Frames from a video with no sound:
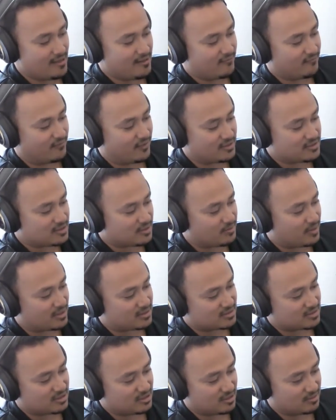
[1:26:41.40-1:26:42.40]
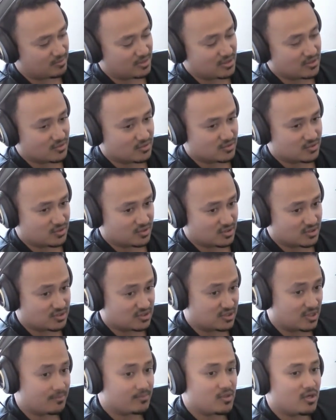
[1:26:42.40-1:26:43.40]
fundamentally appeal to the
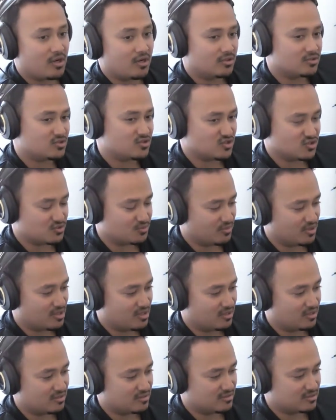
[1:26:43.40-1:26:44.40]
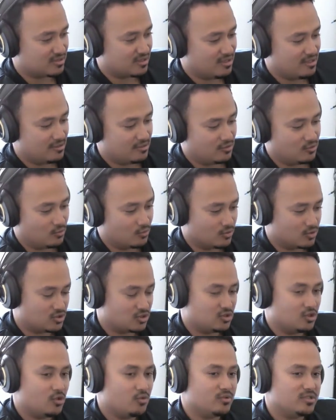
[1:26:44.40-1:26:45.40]
subconscious mind, you're
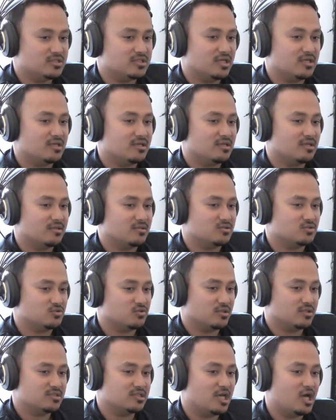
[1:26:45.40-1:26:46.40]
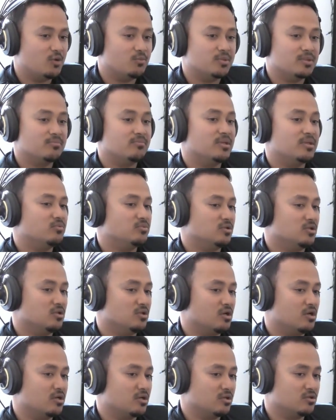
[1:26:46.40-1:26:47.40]
slowly tugging at strings, helping people
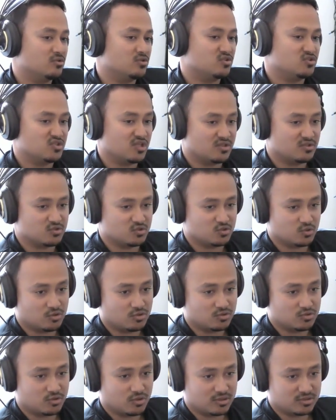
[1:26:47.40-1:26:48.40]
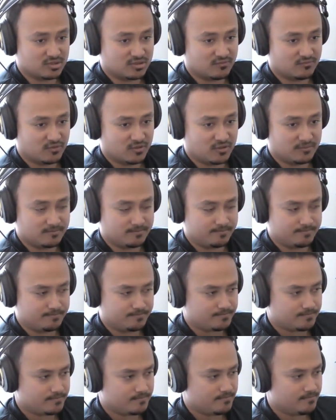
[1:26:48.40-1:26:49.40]
along understand the story you're trying to convey.
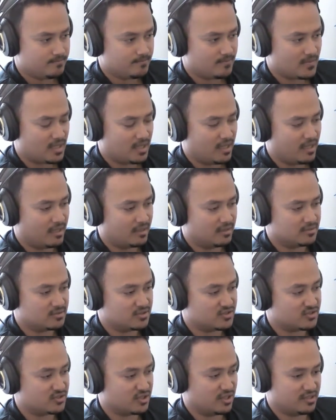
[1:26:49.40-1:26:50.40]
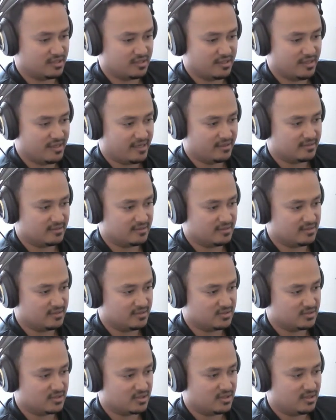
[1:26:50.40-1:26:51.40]
Yeah. And to study that
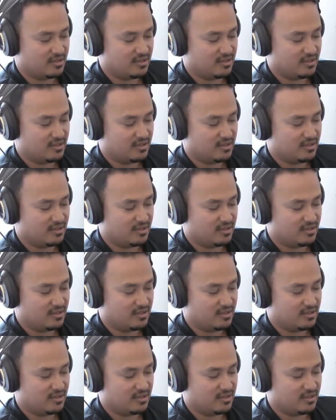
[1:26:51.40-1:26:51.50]
is